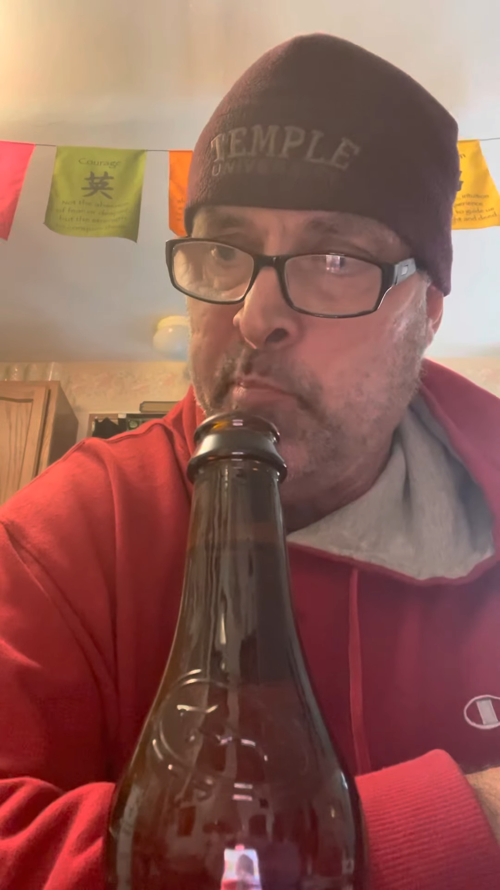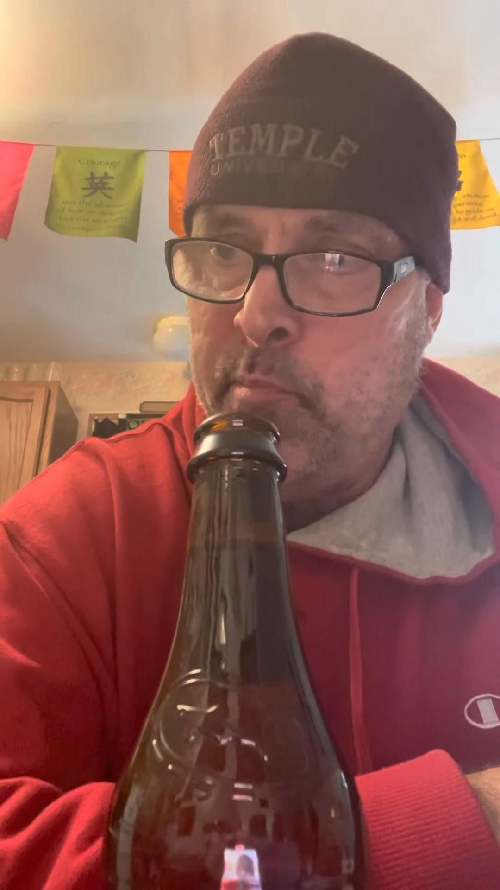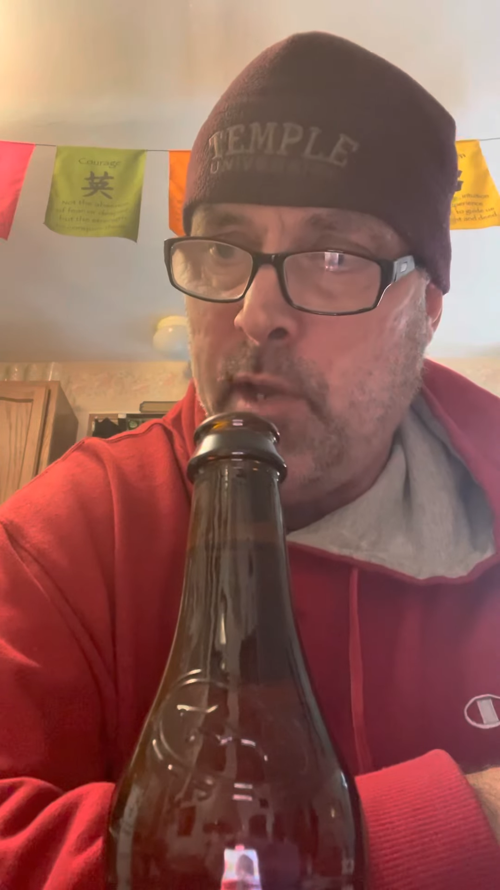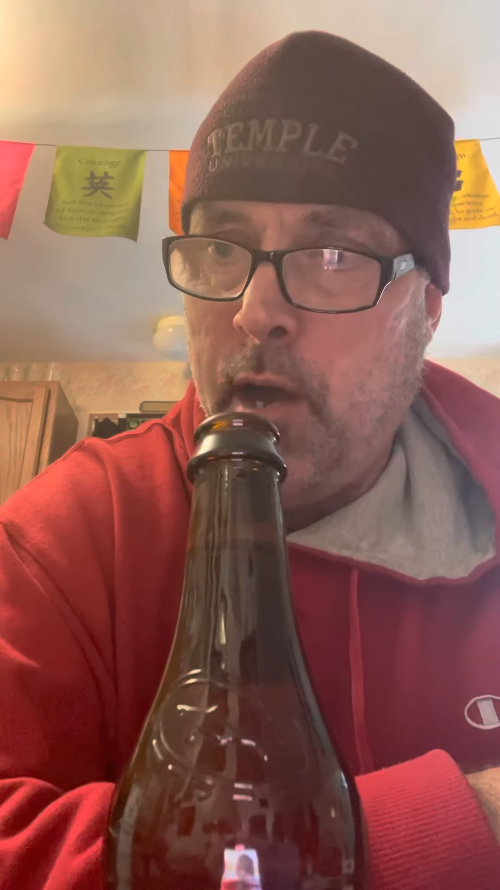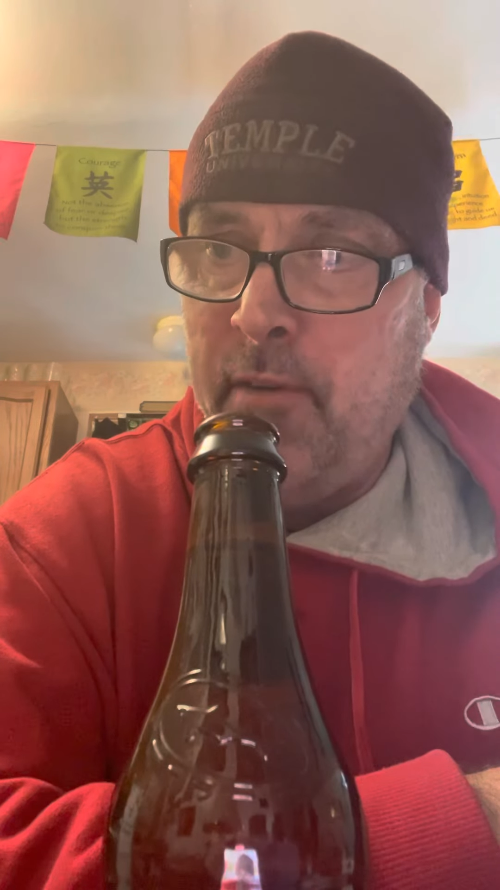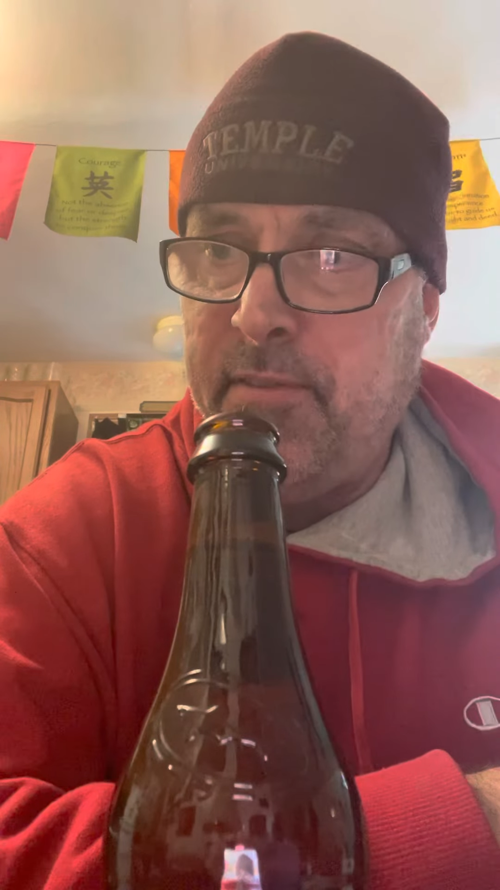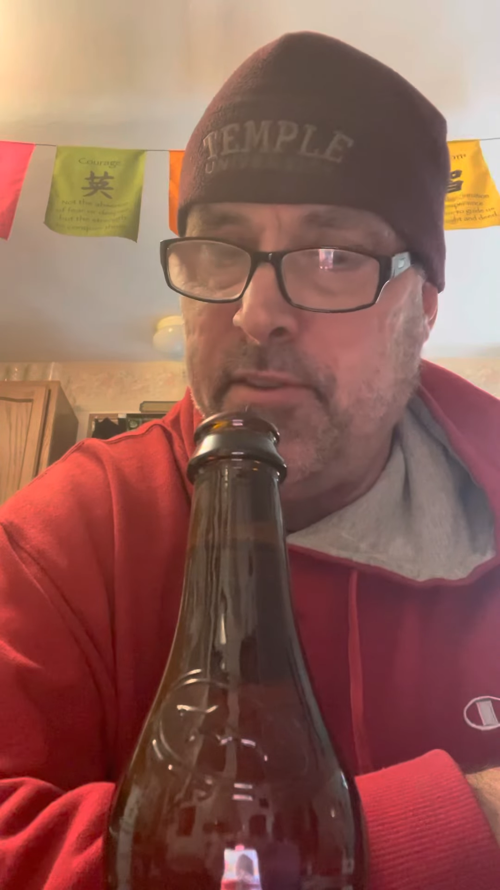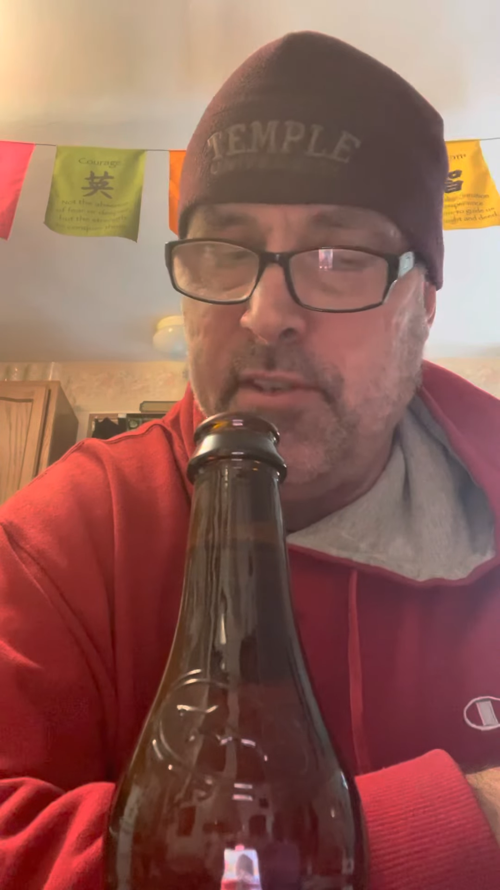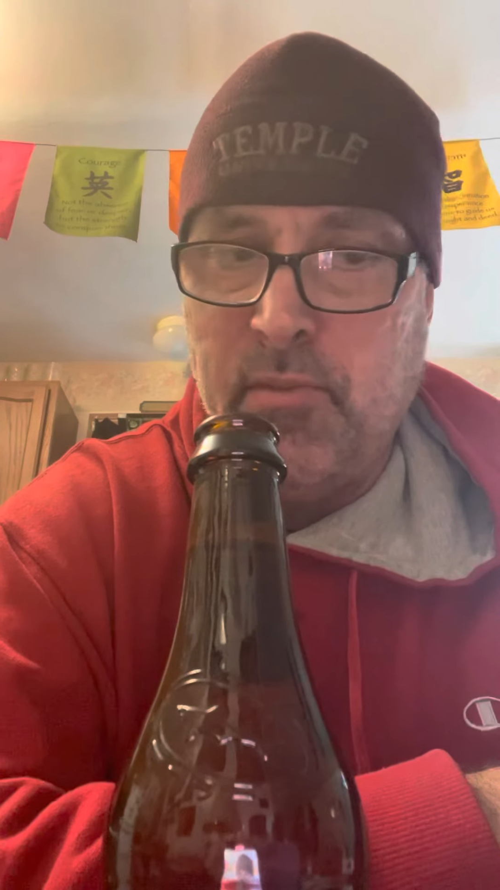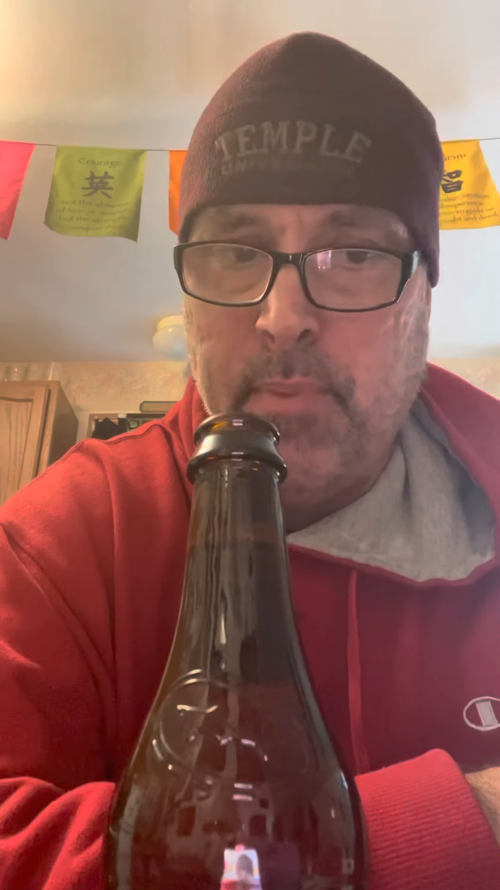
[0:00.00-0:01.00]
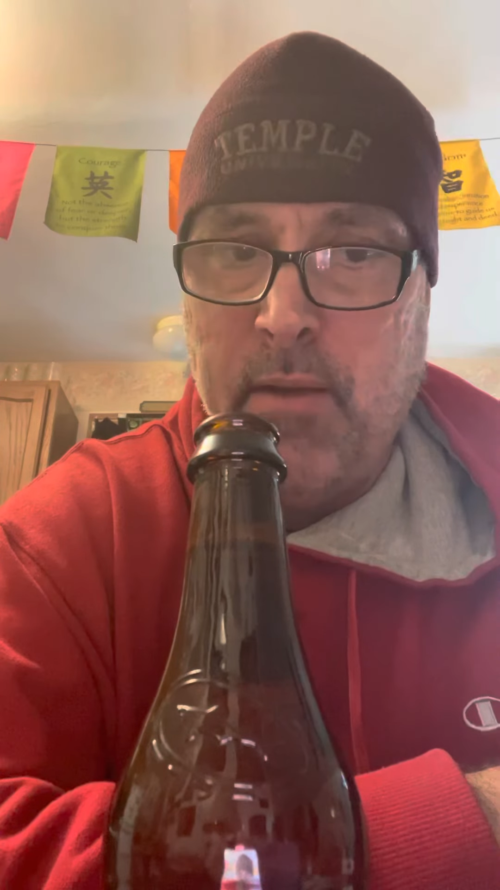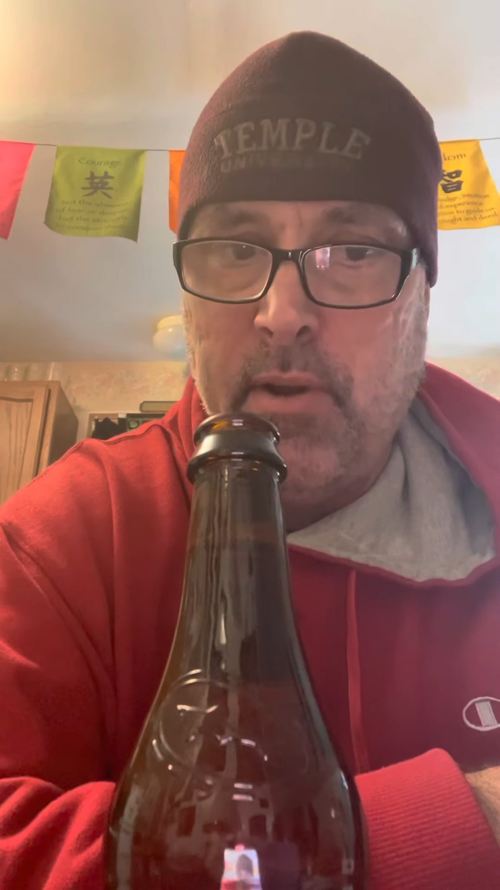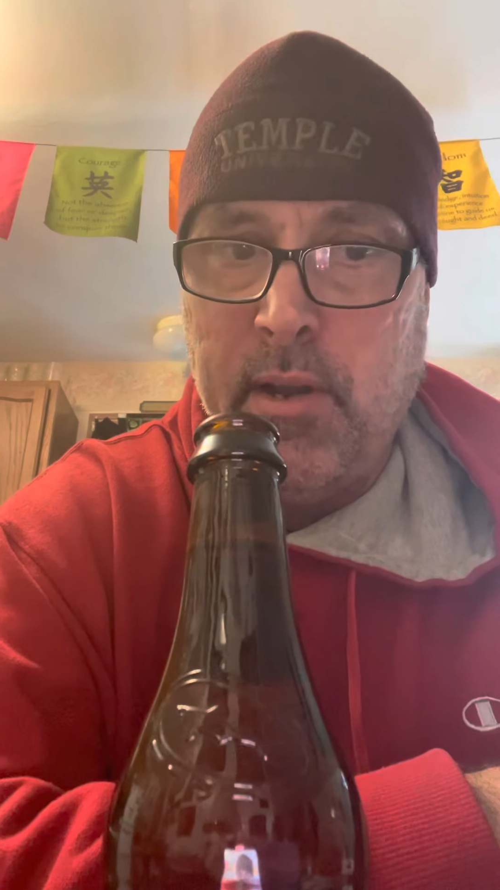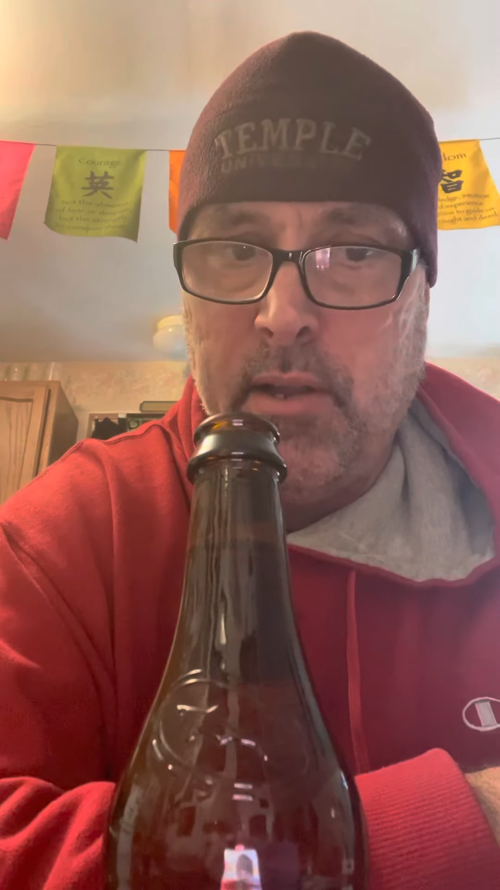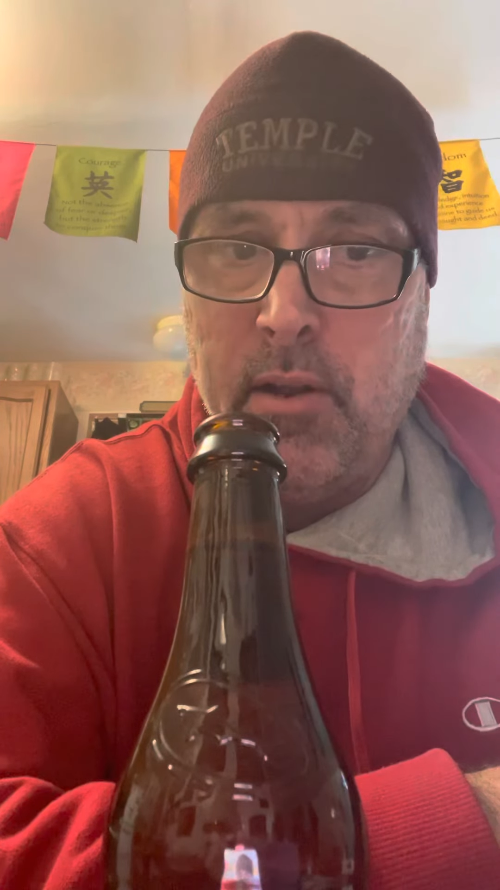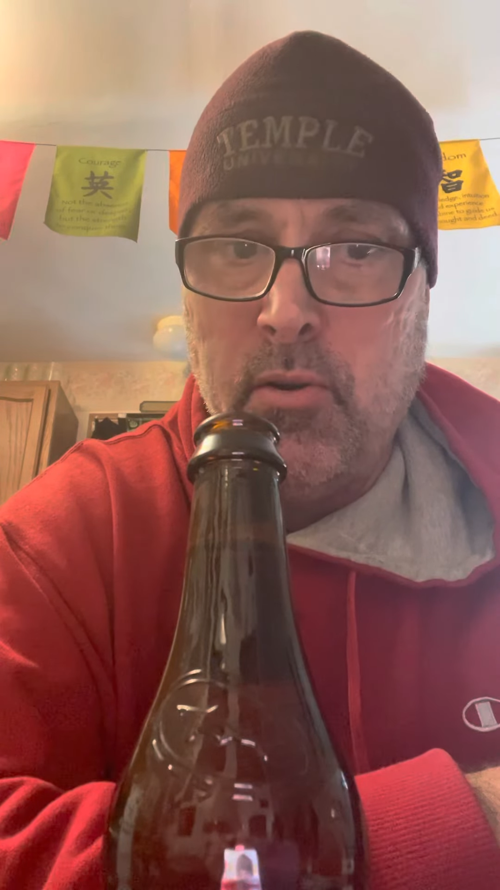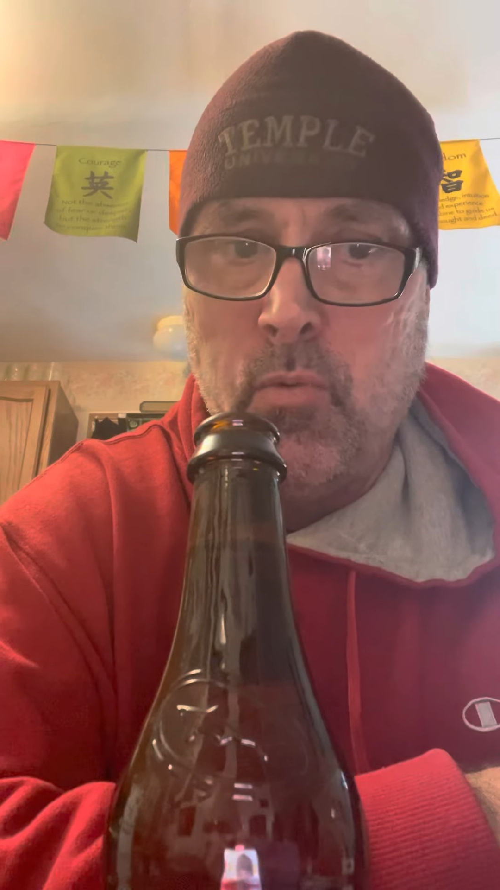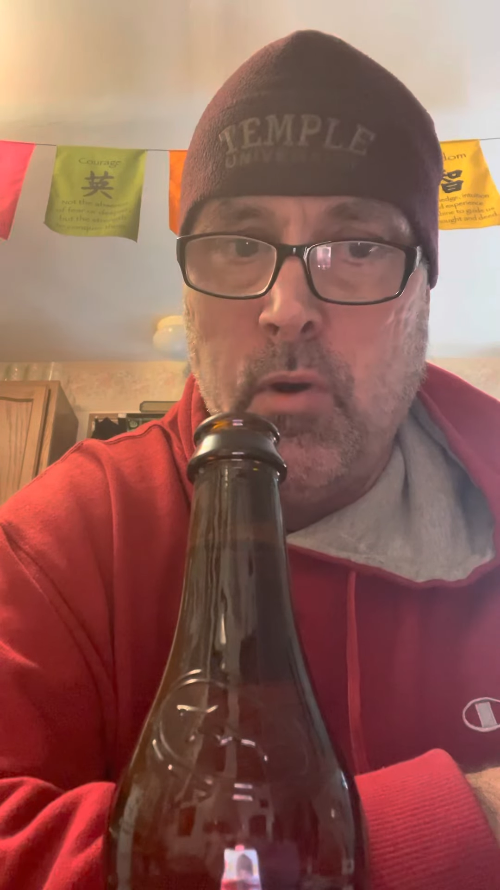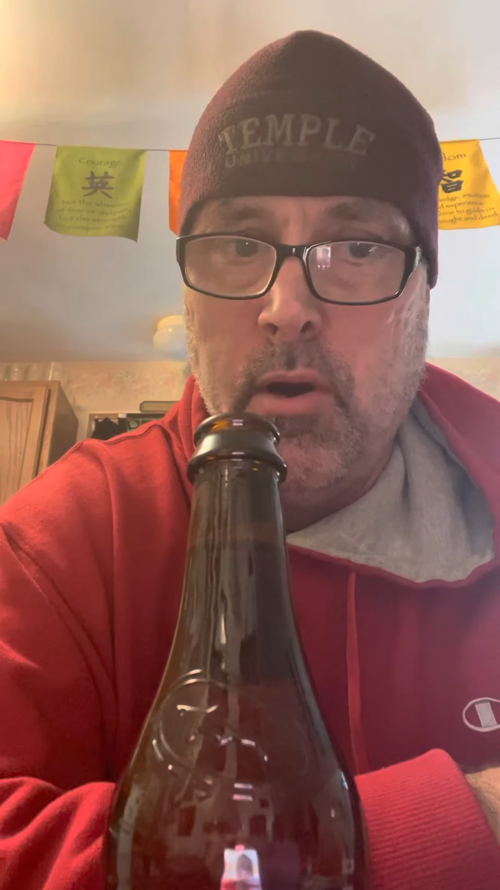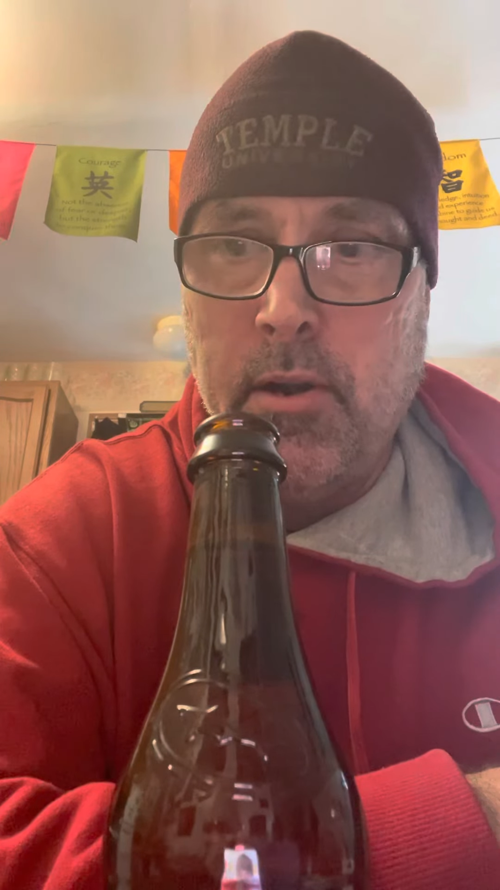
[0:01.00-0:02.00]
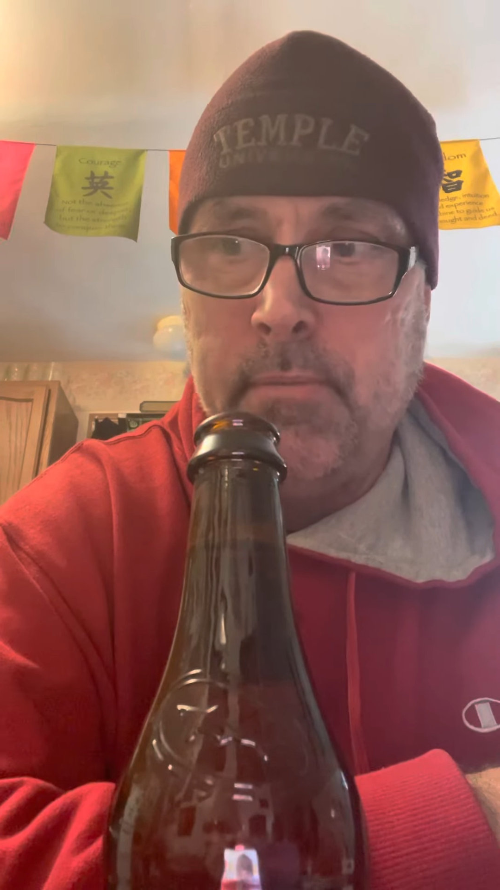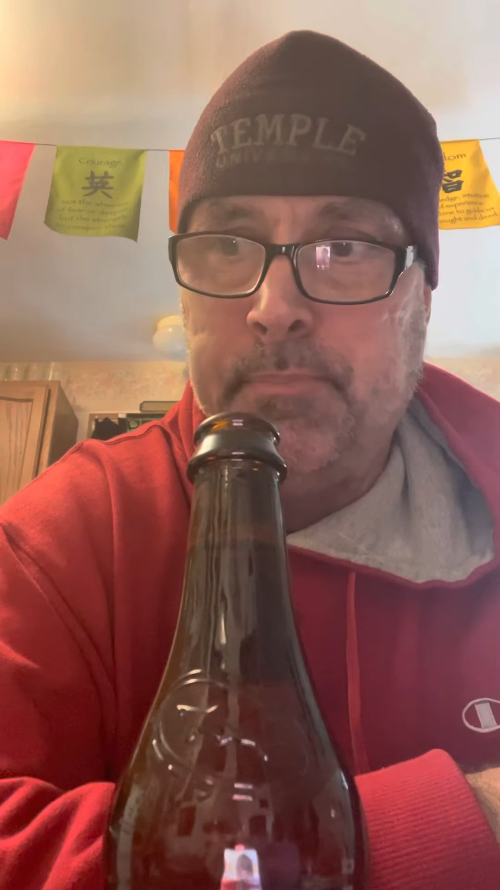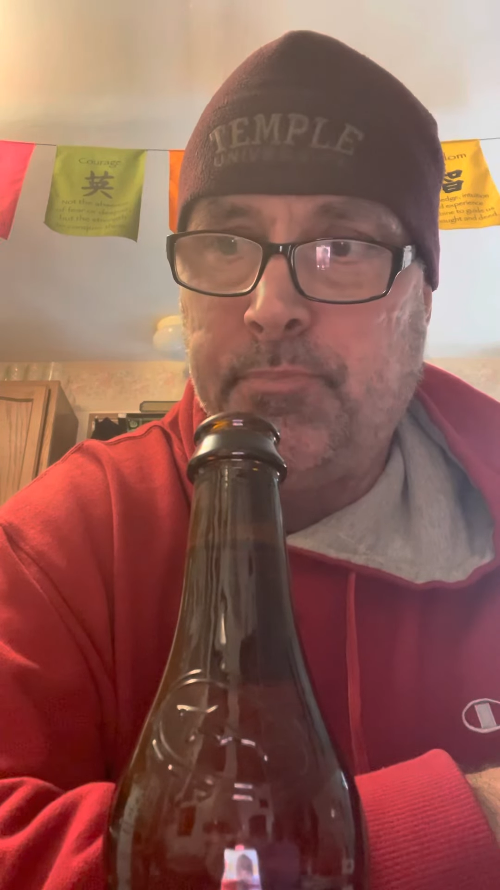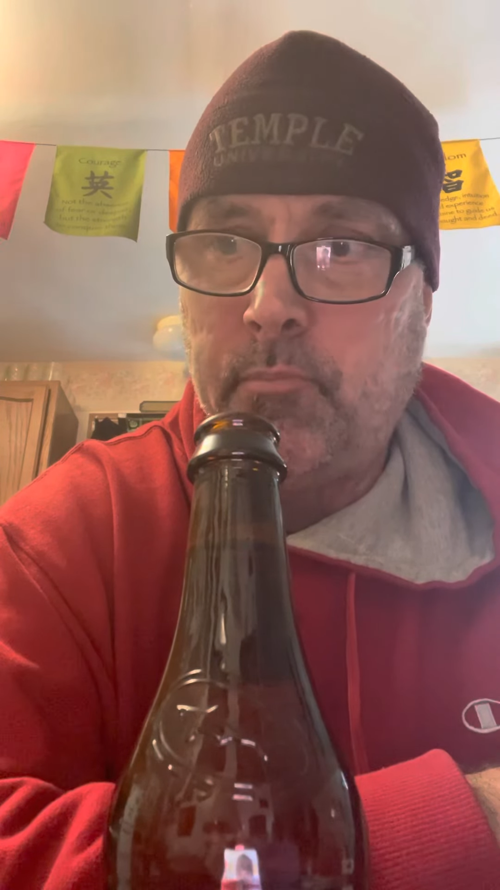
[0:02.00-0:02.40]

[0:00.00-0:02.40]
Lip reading: often is by running it underwater.